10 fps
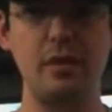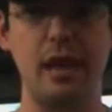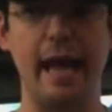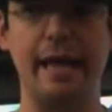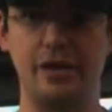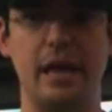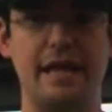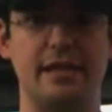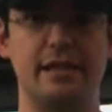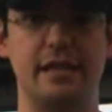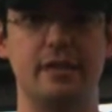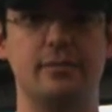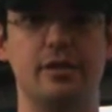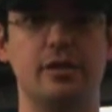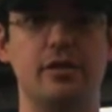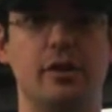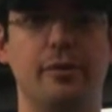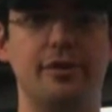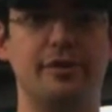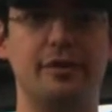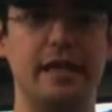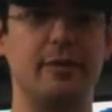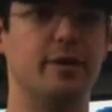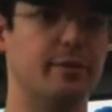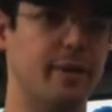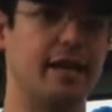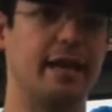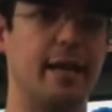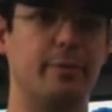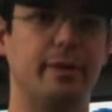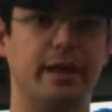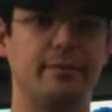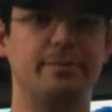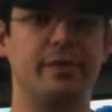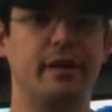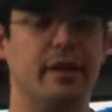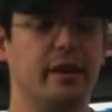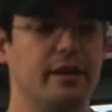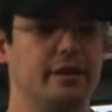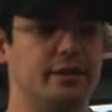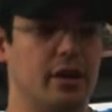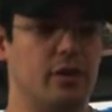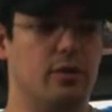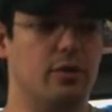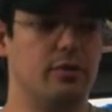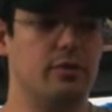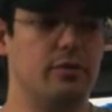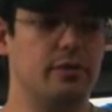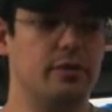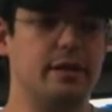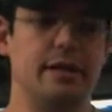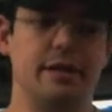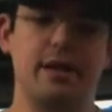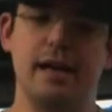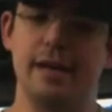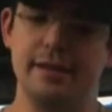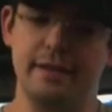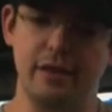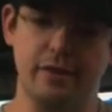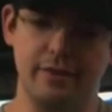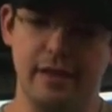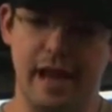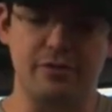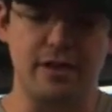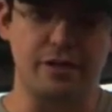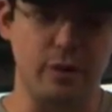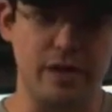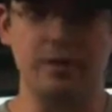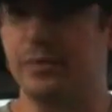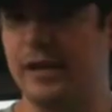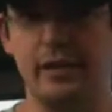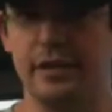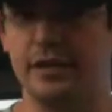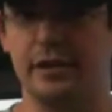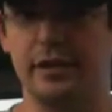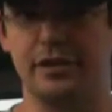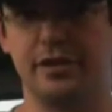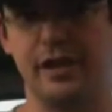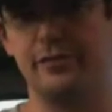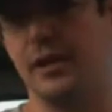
and you guys can see them, so you know what you'll need when you buy the game and play it. So after this week, once we get all this collision stuff done,